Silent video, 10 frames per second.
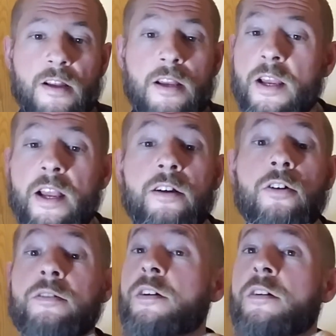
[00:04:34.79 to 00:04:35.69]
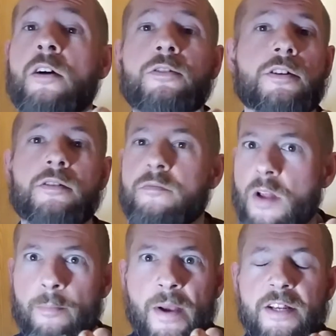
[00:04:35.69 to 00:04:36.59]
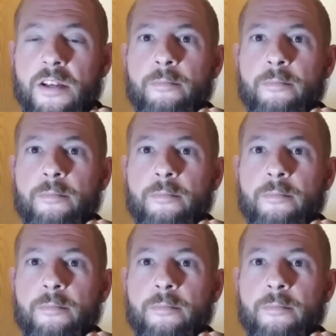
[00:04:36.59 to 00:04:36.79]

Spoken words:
it could turn out just amazing.